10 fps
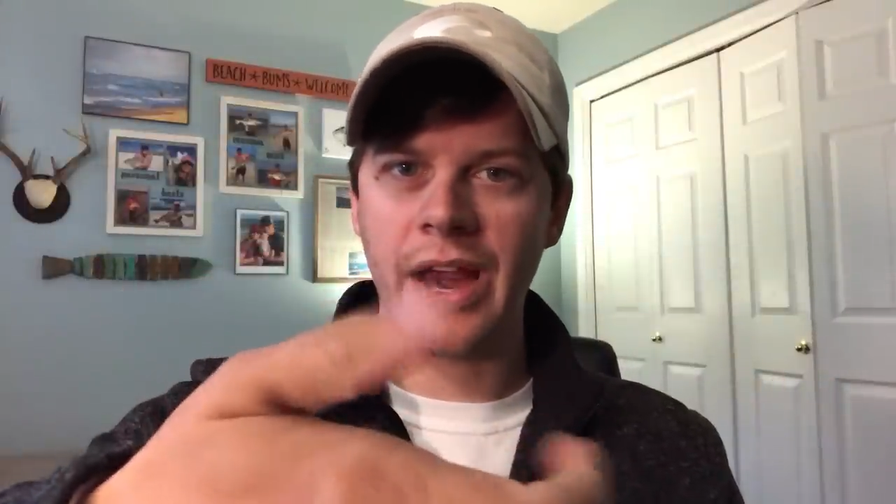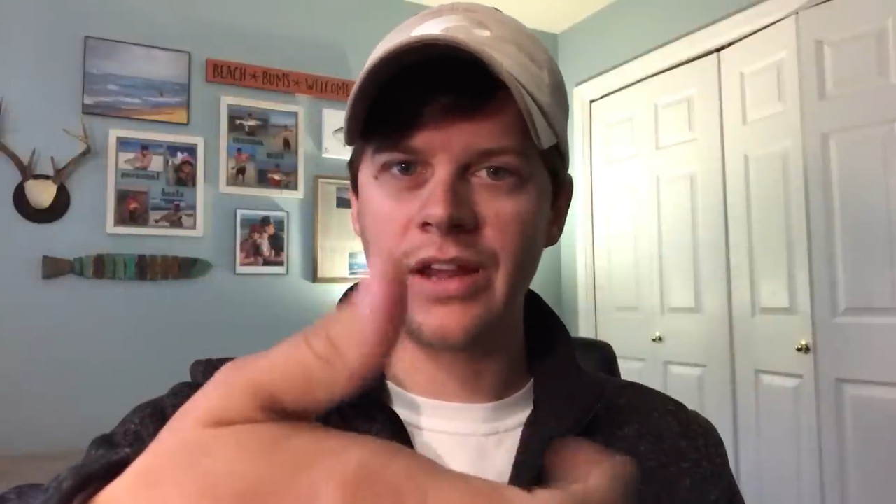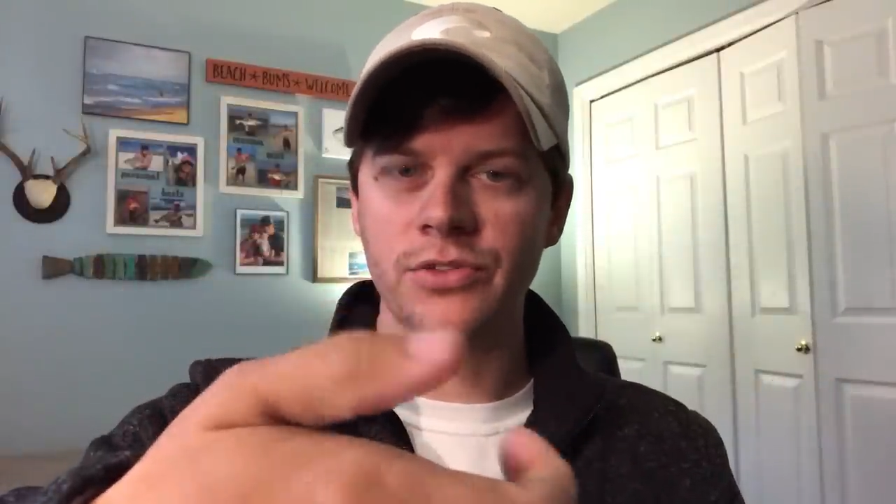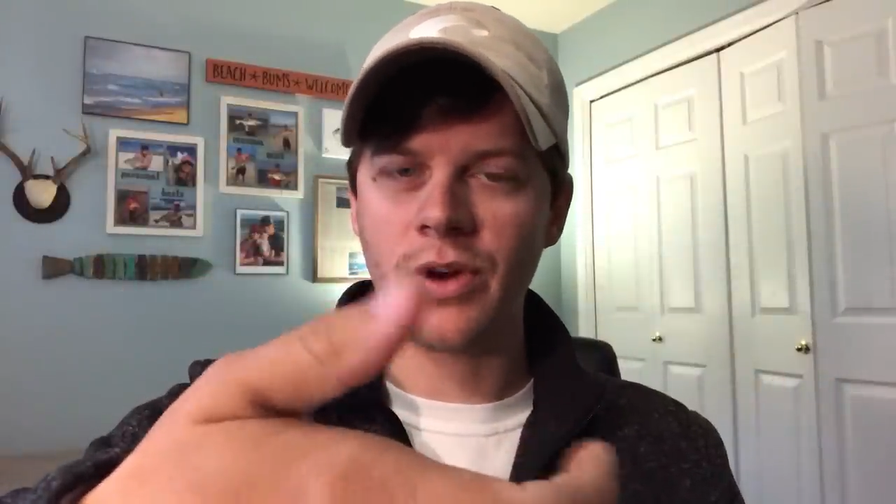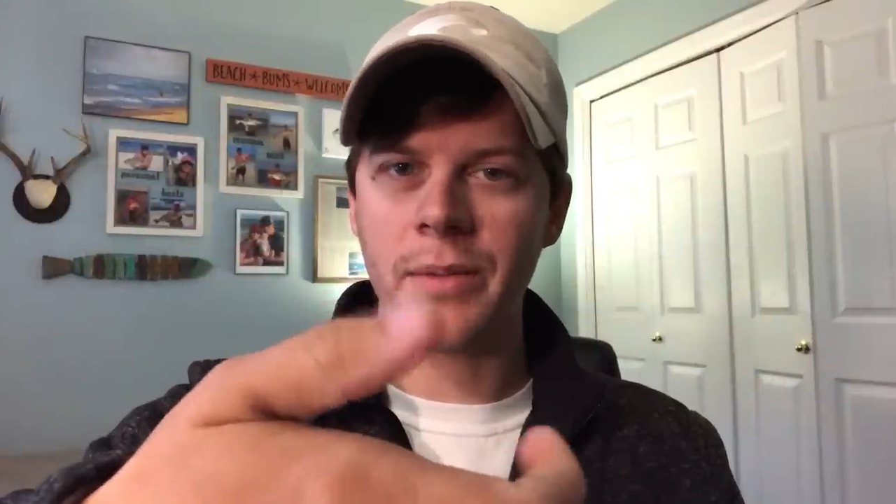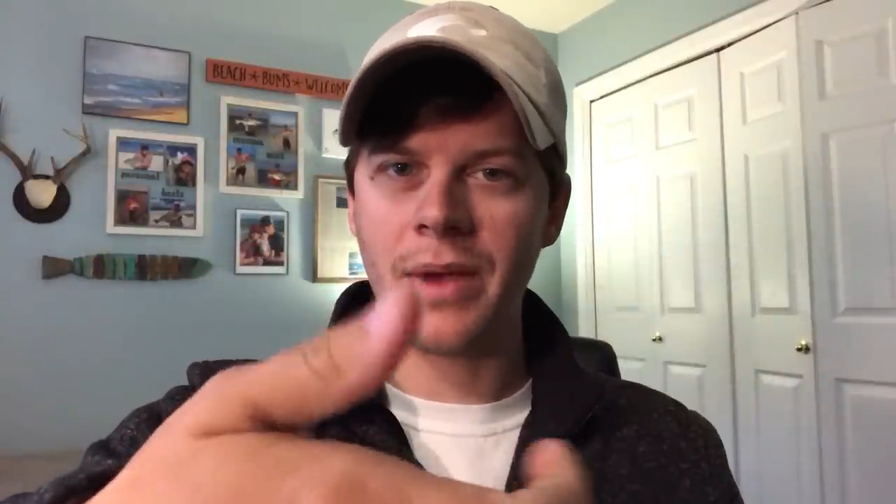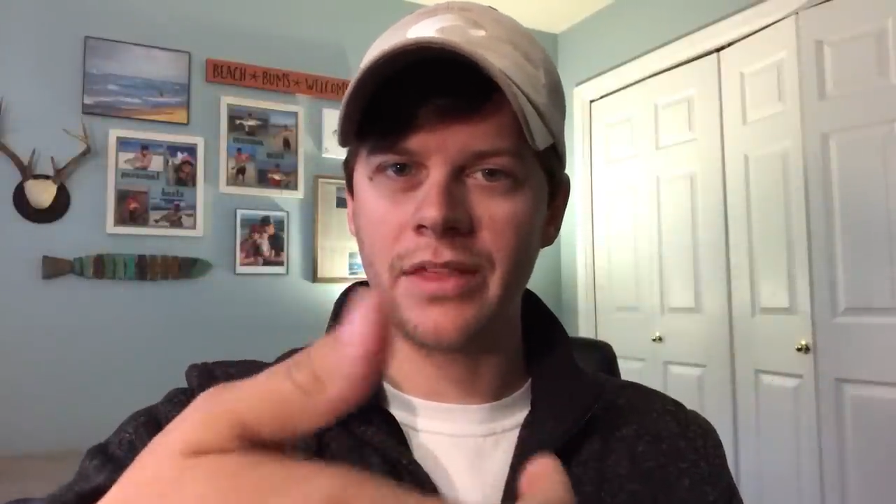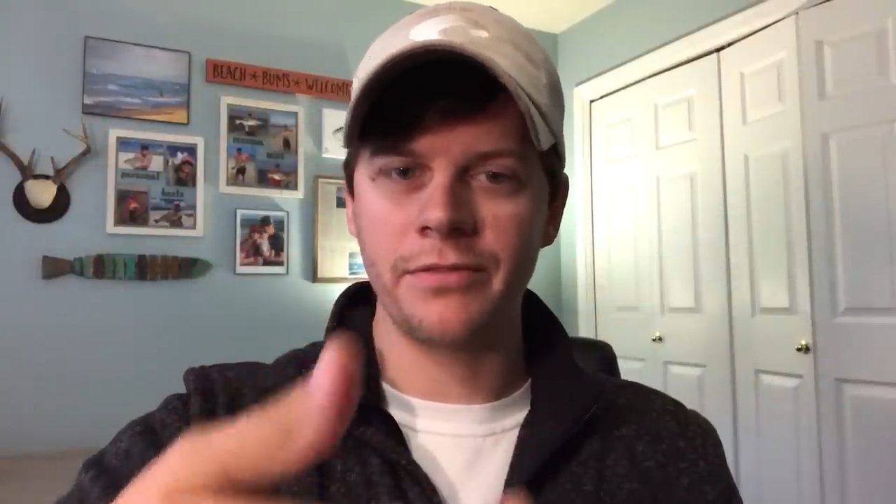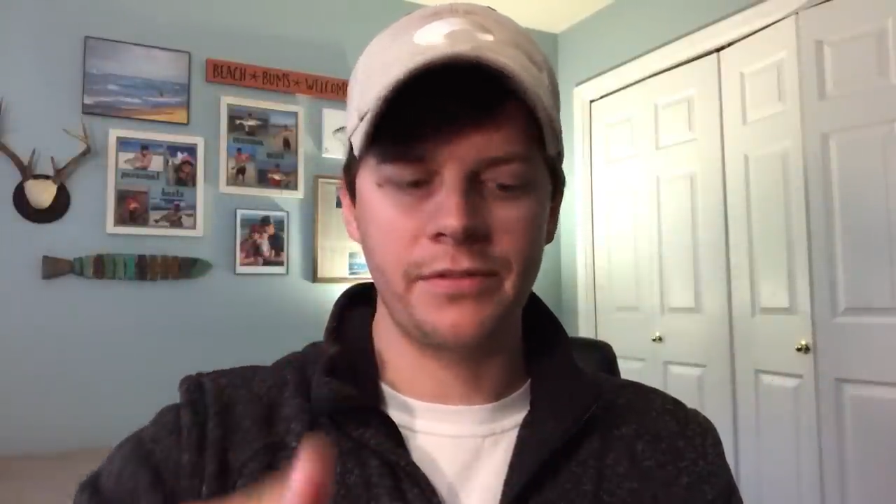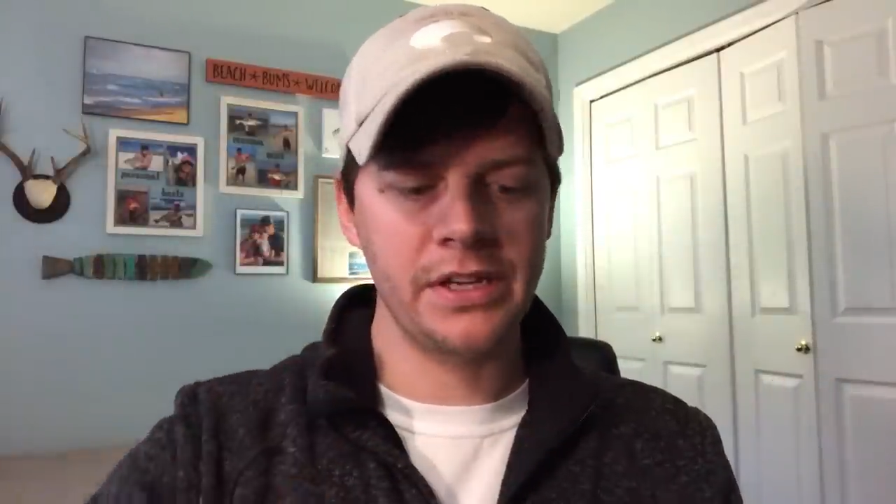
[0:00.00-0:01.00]
hand's right
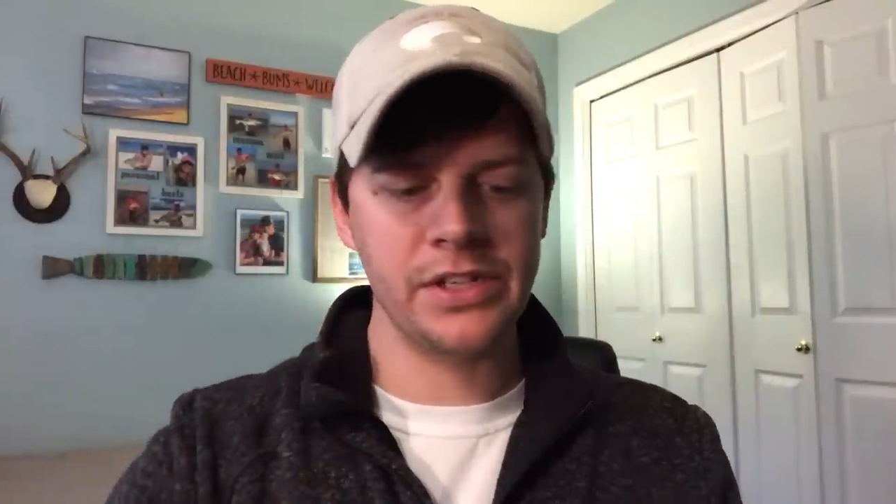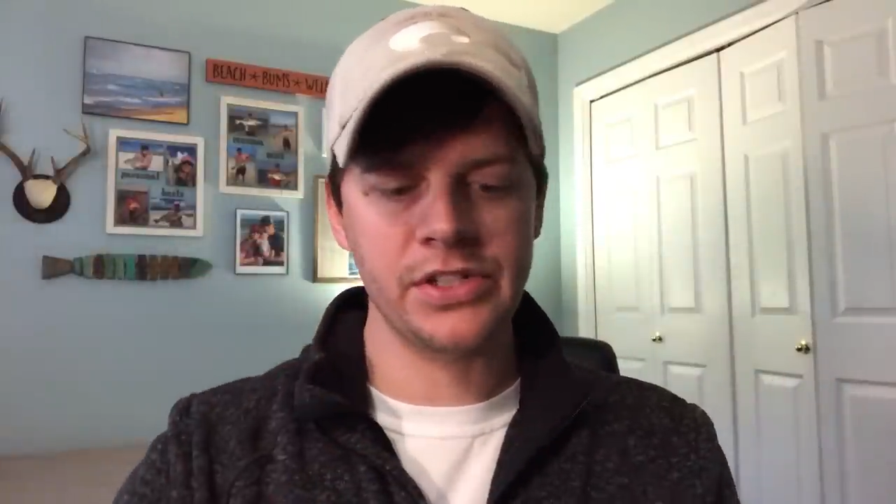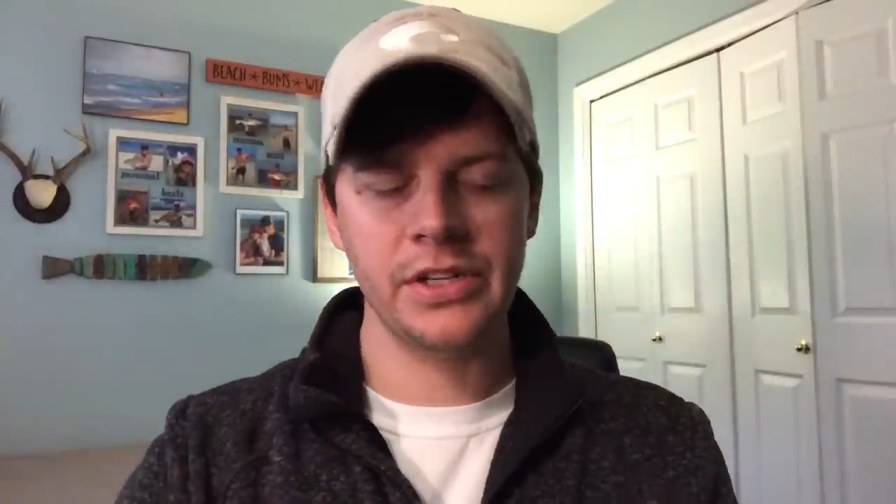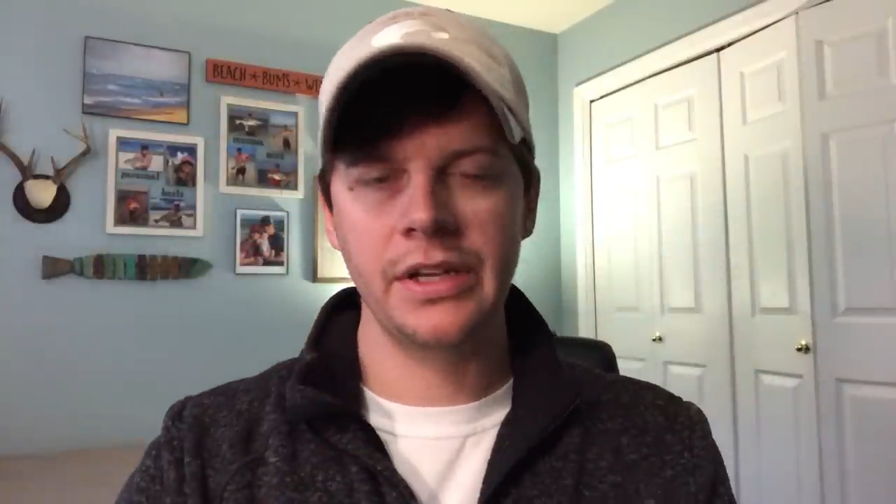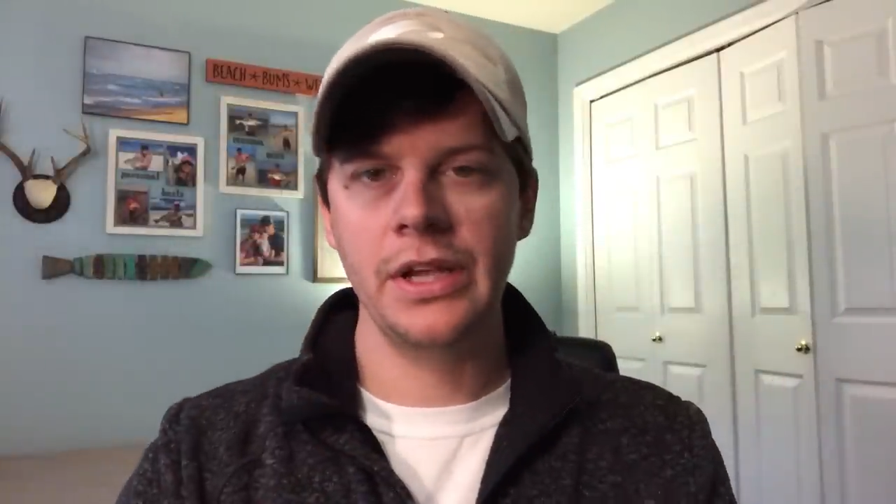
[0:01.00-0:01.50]
by the fish.